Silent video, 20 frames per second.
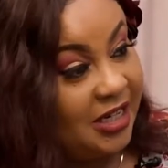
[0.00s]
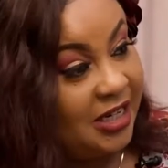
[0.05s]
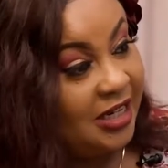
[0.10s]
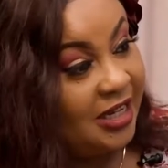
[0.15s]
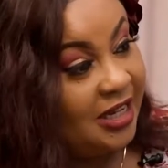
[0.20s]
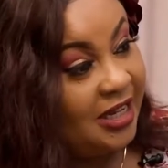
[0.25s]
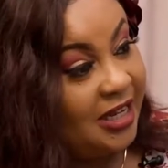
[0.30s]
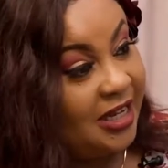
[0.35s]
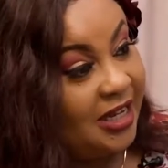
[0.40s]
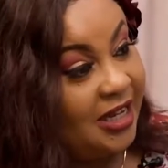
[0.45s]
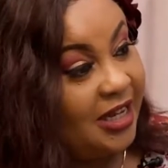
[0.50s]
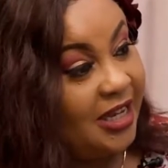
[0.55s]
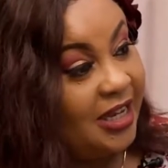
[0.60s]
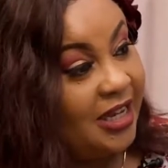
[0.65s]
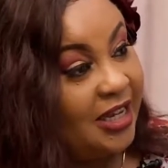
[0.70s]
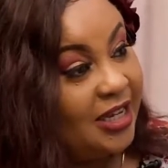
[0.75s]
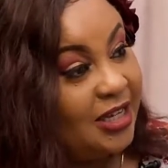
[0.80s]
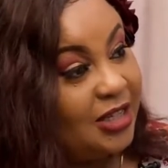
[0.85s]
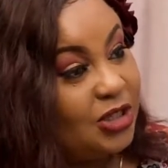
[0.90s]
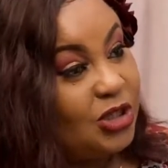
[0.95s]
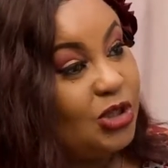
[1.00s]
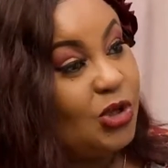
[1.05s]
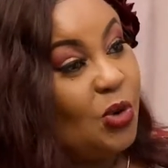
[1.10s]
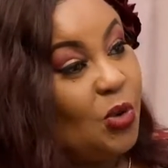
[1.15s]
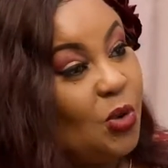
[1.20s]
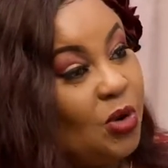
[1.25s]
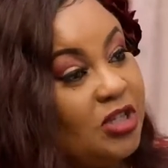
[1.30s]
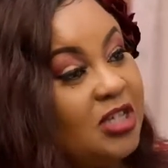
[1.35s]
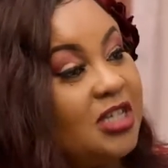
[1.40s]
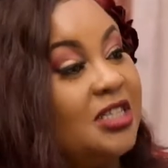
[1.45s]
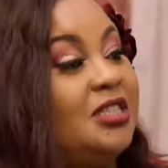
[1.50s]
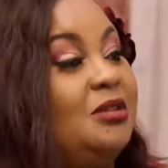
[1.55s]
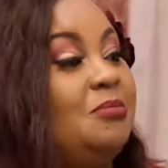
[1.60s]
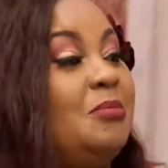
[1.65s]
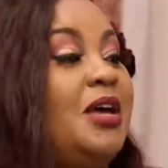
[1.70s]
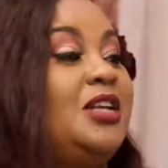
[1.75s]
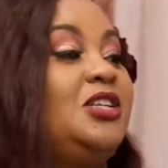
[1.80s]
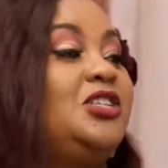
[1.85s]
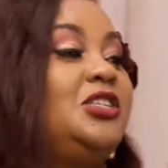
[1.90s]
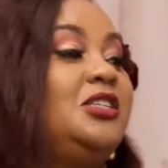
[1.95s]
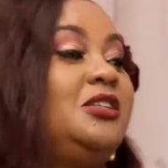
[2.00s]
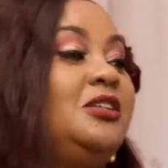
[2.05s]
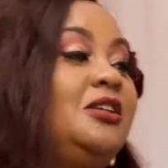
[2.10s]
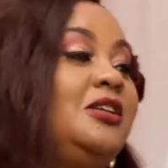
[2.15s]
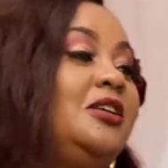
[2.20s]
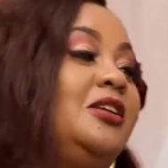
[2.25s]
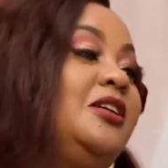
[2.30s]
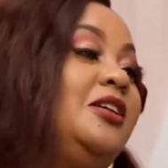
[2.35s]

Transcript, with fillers: Yeah. So just imagine.